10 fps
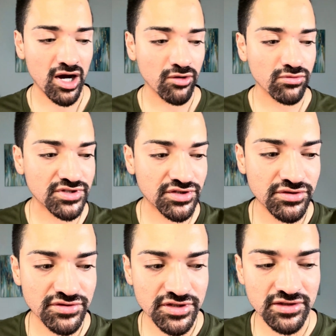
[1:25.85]
I was
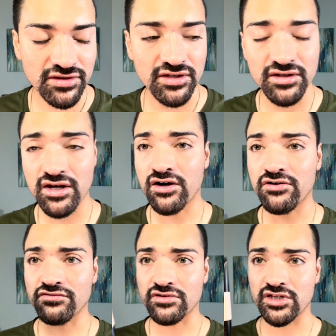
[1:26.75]
using the
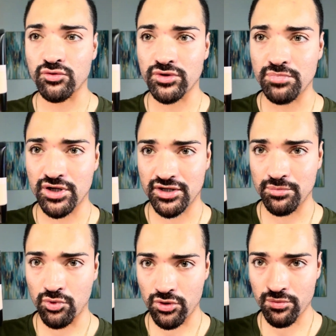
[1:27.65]
e.l.f. Liquid Putty
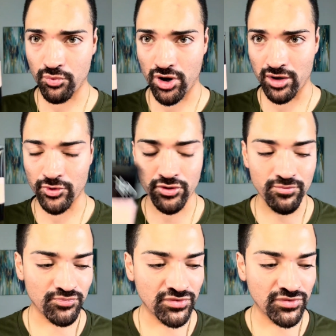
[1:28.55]
Pore Primer,